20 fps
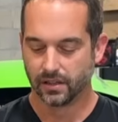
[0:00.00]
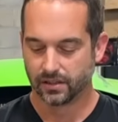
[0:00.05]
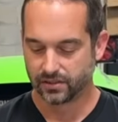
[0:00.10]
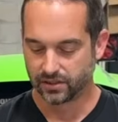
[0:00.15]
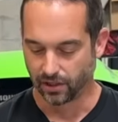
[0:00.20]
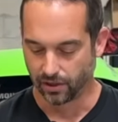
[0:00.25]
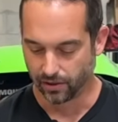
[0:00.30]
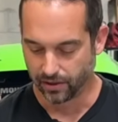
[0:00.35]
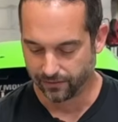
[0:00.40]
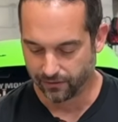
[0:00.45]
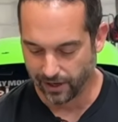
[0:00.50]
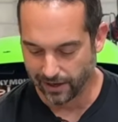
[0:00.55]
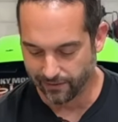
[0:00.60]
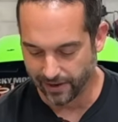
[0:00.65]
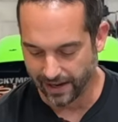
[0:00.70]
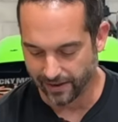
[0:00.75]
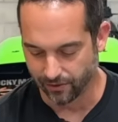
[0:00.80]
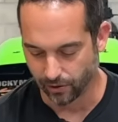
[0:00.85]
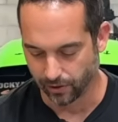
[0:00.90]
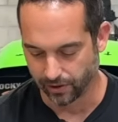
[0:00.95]
So if you ever
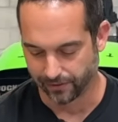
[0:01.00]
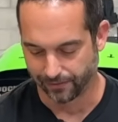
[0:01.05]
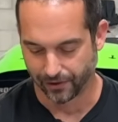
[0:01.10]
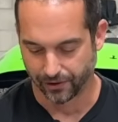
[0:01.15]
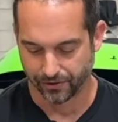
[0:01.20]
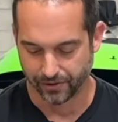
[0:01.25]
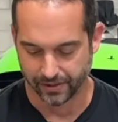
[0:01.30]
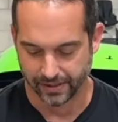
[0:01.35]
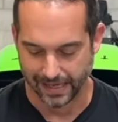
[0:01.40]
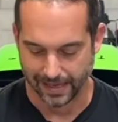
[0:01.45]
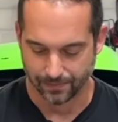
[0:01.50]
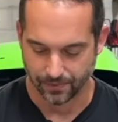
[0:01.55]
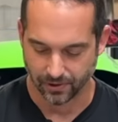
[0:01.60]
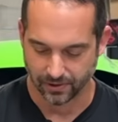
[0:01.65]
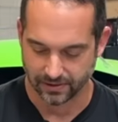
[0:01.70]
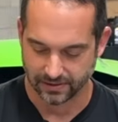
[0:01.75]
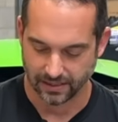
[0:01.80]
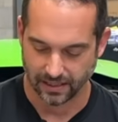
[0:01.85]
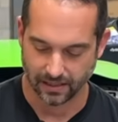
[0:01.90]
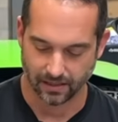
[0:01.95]
have an oil filter adapter
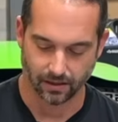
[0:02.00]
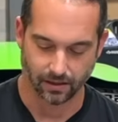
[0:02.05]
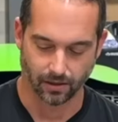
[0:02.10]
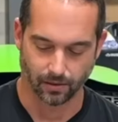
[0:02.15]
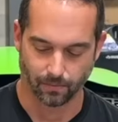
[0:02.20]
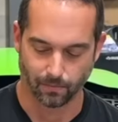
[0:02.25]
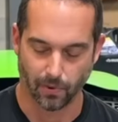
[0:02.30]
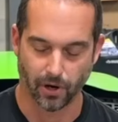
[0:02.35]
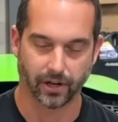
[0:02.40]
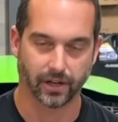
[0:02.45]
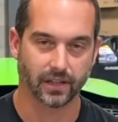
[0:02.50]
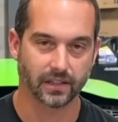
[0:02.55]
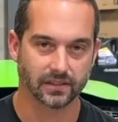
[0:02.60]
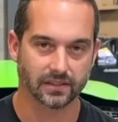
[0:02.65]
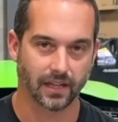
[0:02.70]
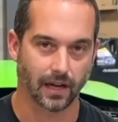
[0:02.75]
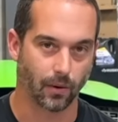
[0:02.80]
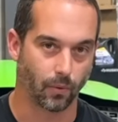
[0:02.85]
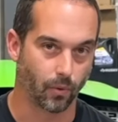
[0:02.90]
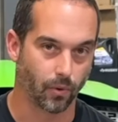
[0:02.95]
and say the markings
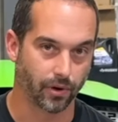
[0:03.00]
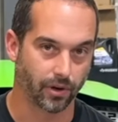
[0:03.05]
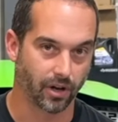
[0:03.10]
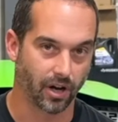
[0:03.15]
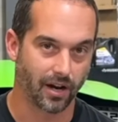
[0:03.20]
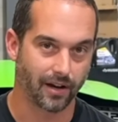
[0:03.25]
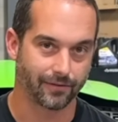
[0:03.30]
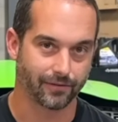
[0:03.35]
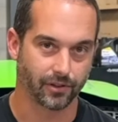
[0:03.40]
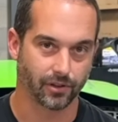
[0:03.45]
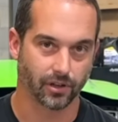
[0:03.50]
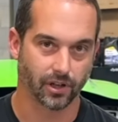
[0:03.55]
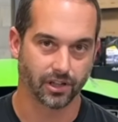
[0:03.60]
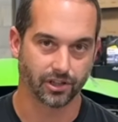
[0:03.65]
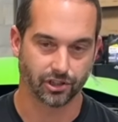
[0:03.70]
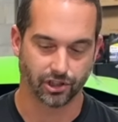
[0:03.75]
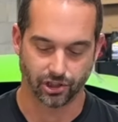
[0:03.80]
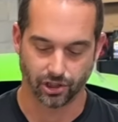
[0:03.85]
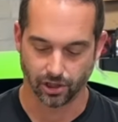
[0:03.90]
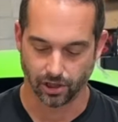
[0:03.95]
got worn off and you're
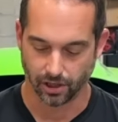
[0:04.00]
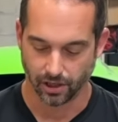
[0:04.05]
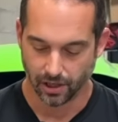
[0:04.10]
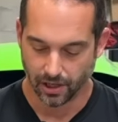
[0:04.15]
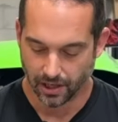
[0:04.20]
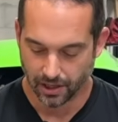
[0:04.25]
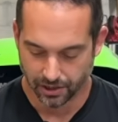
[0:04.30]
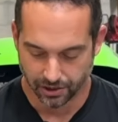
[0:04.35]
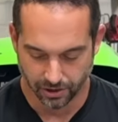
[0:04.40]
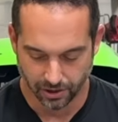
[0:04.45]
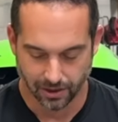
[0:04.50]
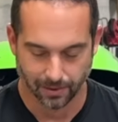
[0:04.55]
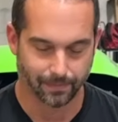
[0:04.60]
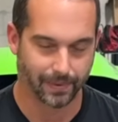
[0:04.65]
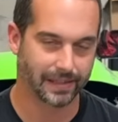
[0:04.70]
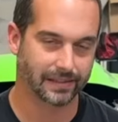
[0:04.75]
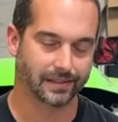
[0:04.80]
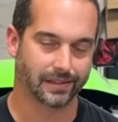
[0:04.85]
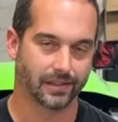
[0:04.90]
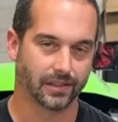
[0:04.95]
unsure, you can
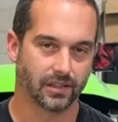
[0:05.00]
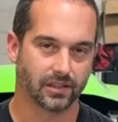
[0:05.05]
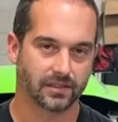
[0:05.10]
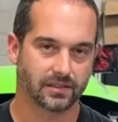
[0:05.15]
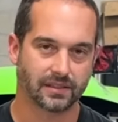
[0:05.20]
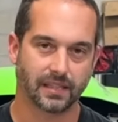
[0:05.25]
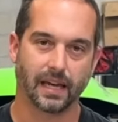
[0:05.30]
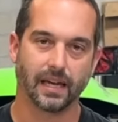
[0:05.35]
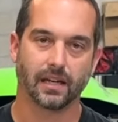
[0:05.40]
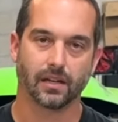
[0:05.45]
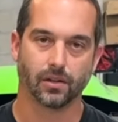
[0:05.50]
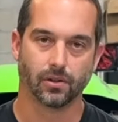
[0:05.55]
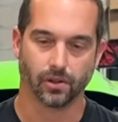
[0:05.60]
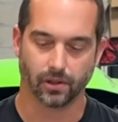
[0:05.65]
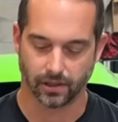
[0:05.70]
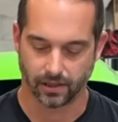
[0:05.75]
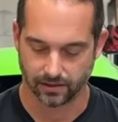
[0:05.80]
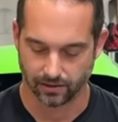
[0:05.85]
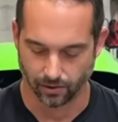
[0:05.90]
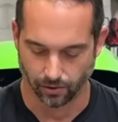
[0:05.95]
basically just take a
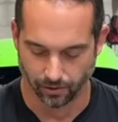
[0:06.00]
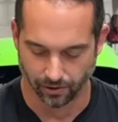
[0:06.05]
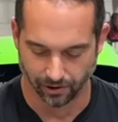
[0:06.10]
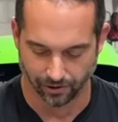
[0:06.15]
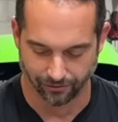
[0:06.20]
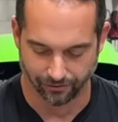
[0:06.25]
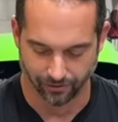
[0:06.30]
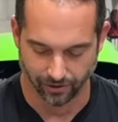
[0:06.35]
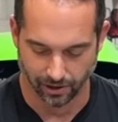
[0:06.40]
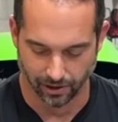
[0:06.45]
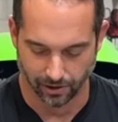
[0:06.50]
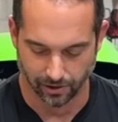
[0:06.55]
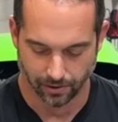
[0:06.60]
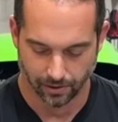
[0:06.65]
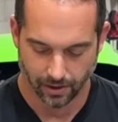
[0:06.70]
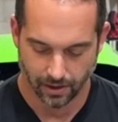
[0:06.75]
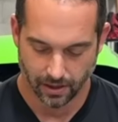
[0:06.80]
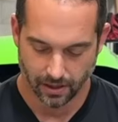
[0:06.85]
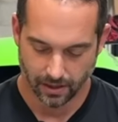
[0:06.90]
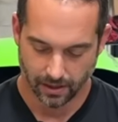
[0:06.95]
look at the oil flow
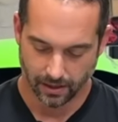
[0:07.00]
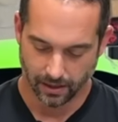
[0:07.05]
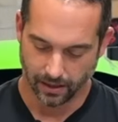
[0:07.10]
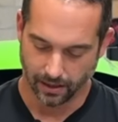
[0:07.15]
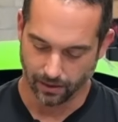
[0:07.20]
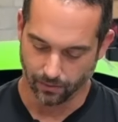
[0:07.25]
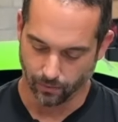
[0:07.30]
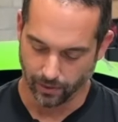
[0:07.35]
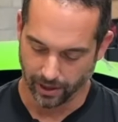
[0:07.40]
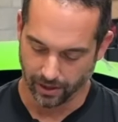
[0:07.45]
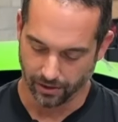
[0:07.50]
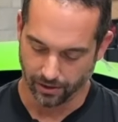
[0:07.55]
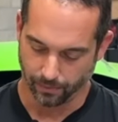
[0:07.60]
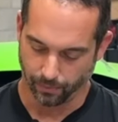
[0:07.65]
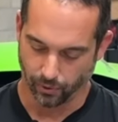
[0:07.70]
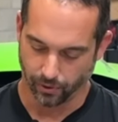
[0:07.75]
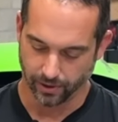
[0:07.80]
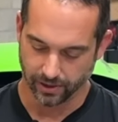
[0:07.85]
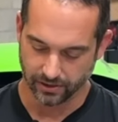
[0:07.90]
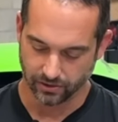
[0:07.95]
and where the
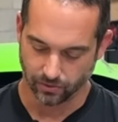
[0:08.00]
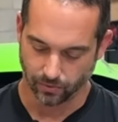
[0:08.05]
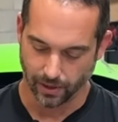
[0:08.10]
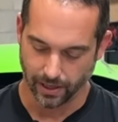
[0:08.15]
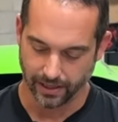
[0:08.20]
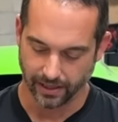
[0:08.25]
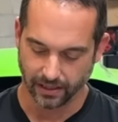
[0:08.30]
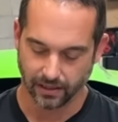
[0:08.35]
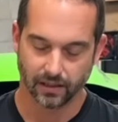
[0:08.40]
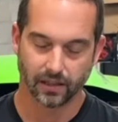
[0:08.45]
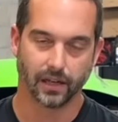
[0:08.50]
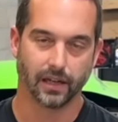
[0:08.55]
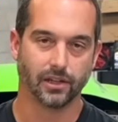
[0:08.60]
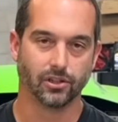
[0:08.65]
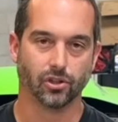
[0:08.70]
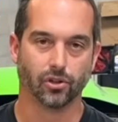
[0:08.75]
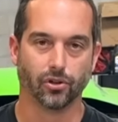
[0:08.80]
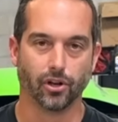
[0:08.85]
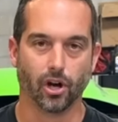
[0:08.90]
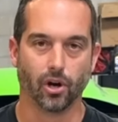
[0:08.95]
port is running and
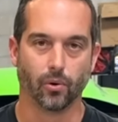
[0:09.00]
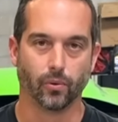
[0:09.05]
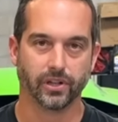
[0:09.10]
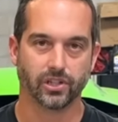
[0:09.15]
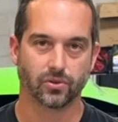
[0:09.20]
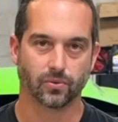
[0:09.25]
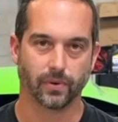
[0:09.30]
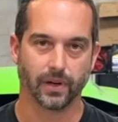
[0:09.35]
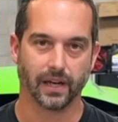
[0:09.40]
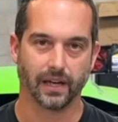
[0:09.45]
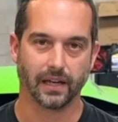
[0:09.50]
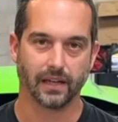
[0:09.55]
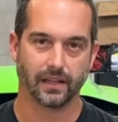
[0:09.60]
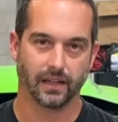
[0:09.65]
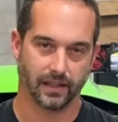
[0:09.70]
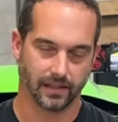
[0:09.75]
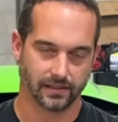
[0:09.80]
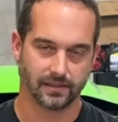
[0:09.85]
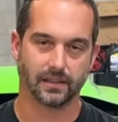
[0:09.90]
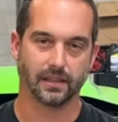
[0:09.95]
you'll know which way
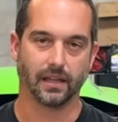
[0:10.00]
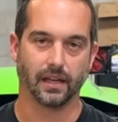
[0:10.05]
is the